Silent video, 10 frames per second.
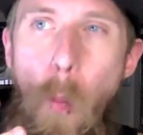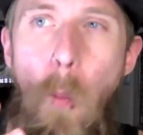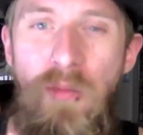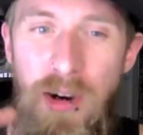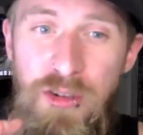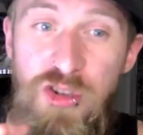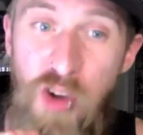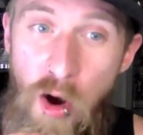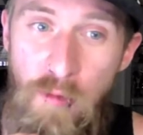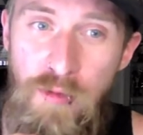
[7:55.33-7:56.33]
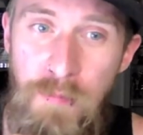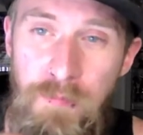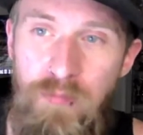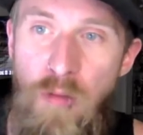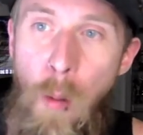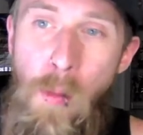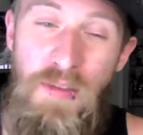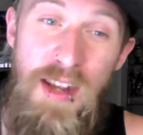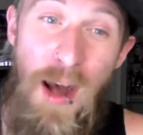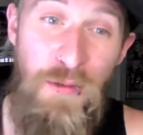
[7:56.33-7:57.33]
Very soft.
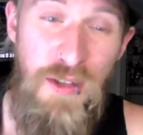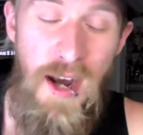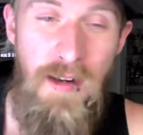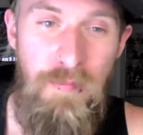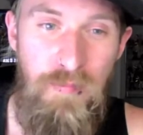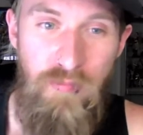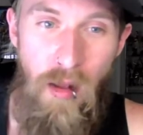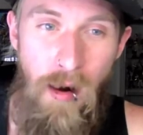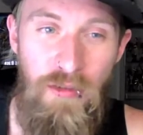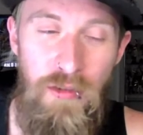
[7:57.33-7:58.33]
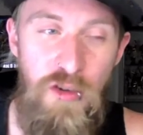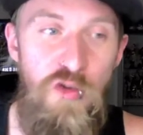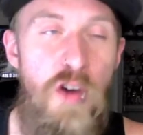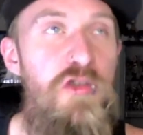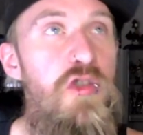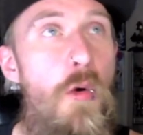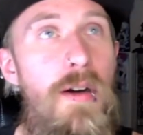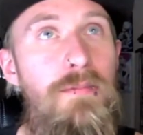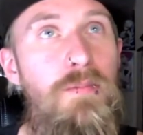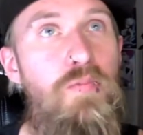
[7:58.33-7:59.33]
But the outside has a nice crunch to it.